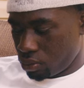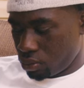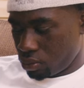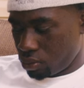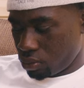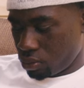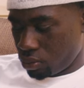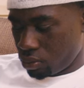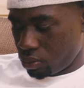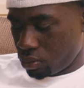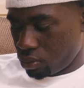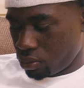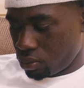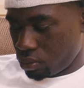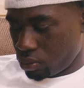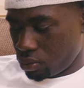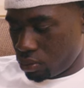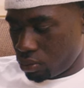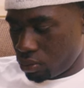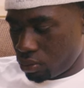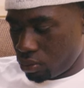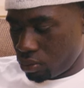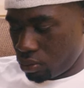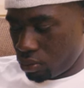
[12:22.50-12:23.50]

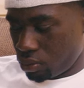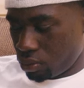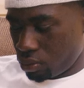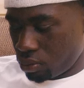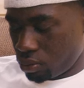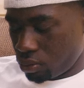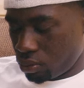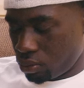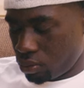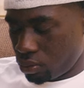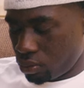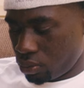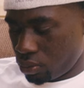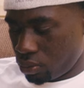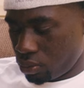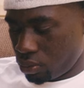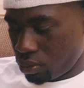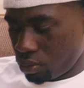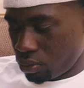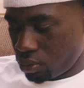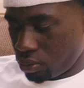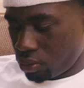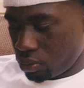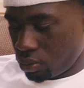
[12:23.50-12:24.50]

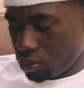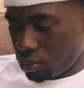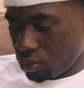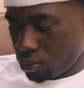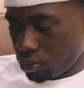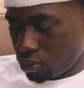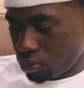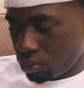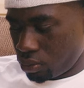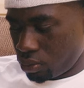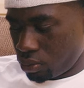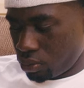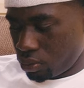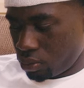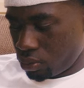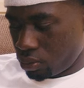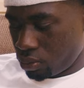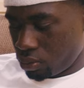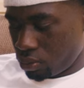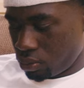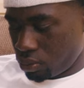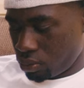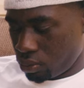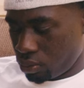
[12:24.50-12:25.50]

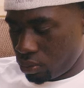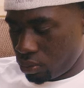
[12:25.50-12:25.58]
(not speaking)